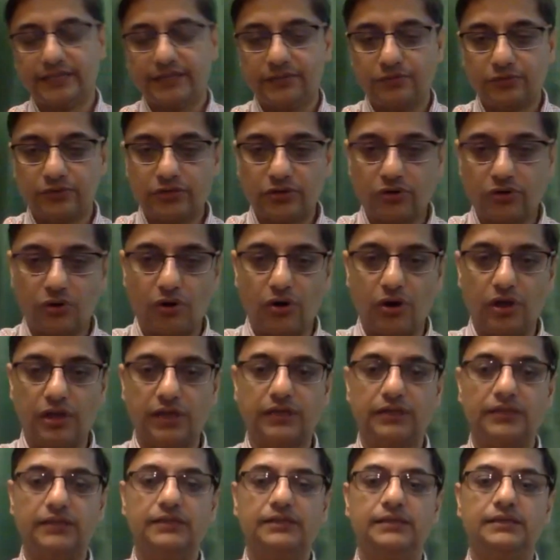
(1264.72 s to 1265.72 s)
they would
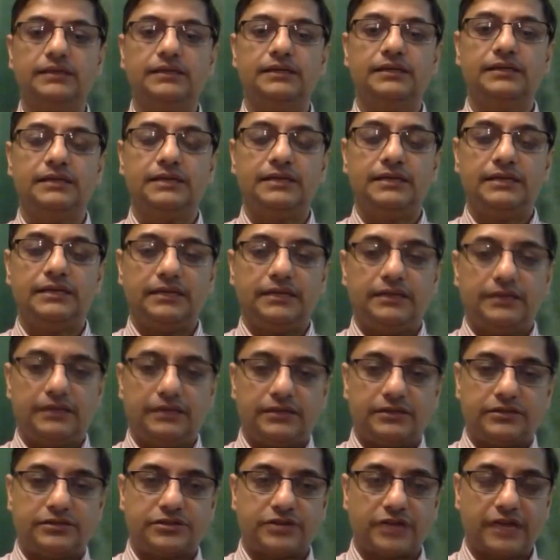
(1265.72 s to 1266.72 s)
all
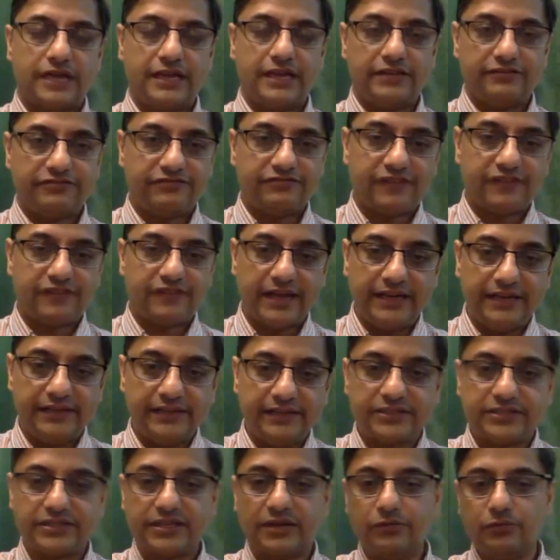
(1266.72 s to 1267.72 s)
try and
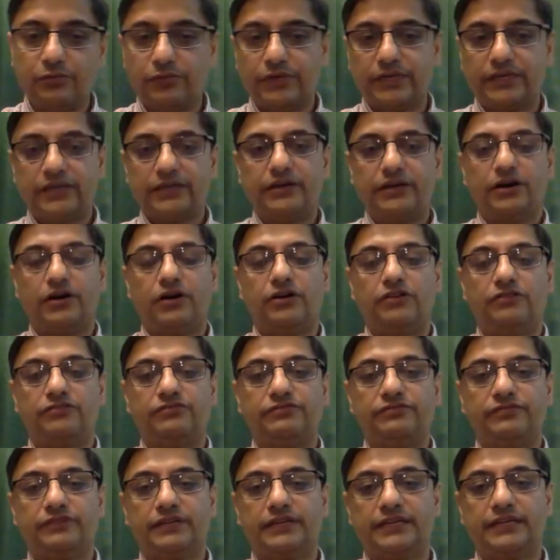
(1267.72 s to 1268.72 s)
find some way of
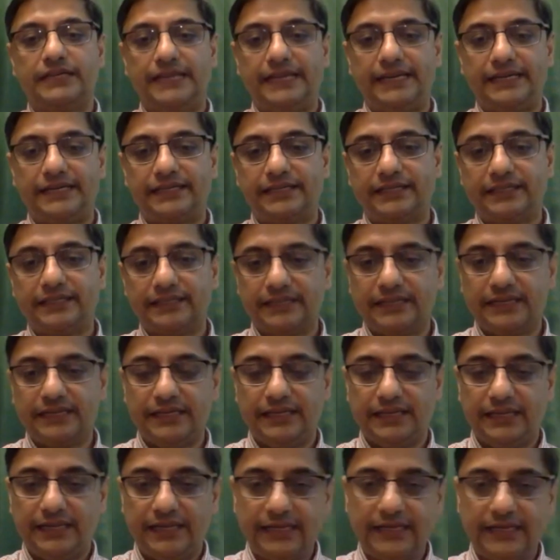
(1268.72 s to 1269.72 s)
creating
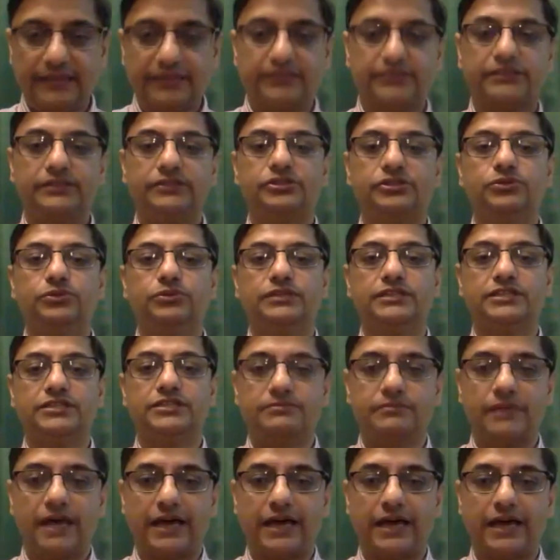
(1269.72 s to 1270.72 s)
a link to
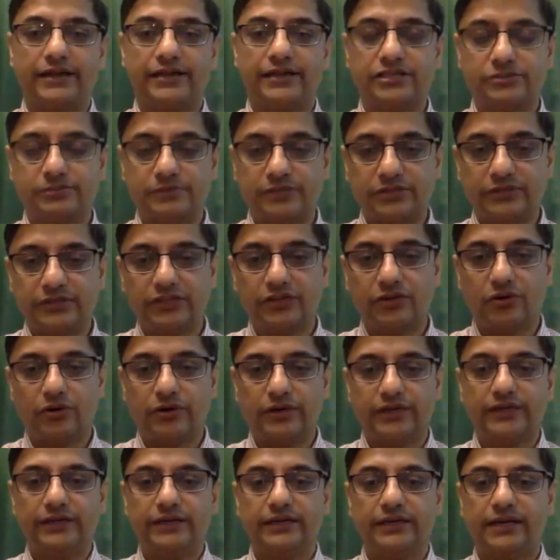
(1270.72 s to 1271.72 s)
this marriage between
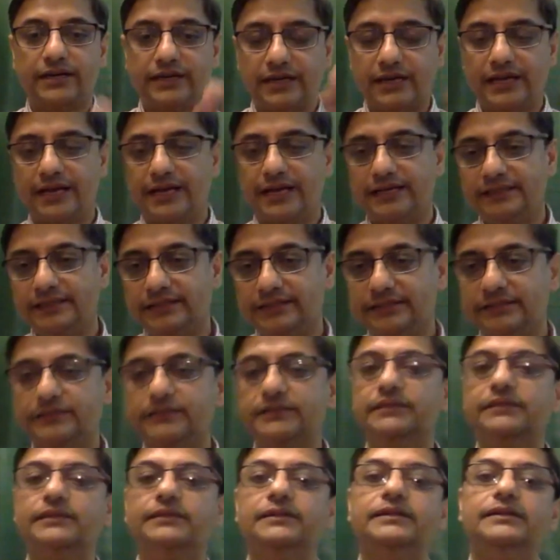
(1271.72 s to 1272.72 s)
Kaundinya and
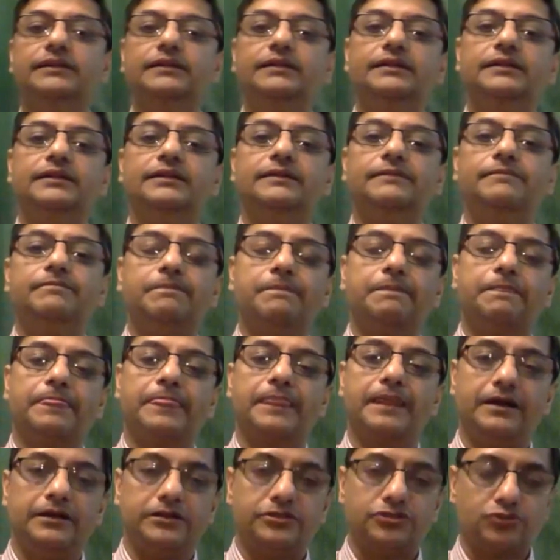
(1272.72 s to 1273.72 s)

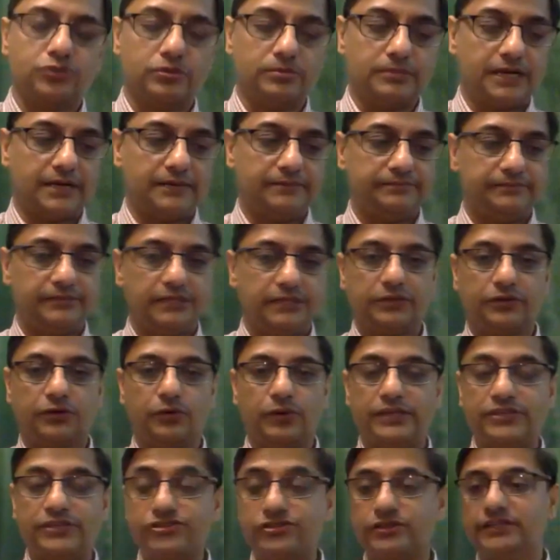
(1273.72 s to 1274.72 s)
uh, Soma. Now, the
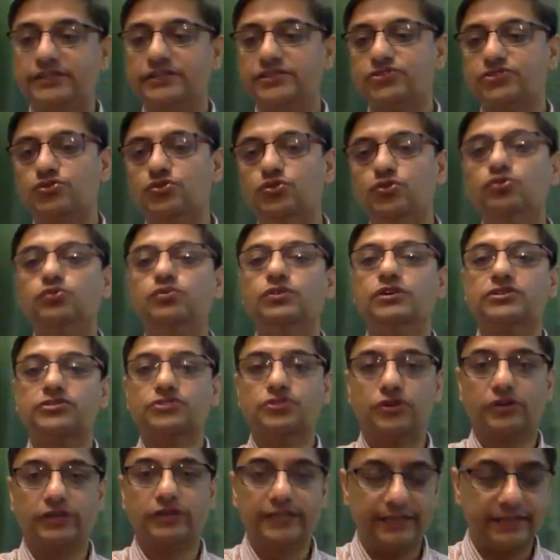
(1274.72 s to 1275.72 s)
question is who was
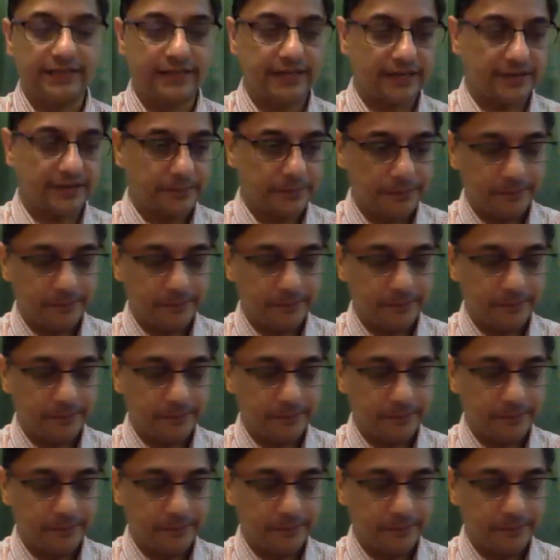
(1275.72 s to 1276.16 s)
Kaundinya?